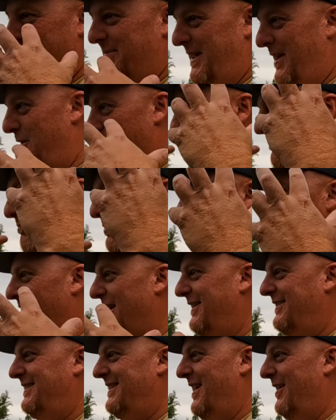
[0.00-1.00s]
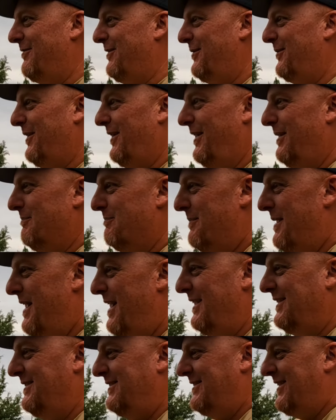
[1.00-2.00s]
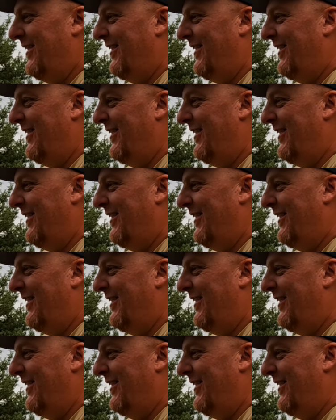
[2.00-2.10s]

elk blood everywhere and mud and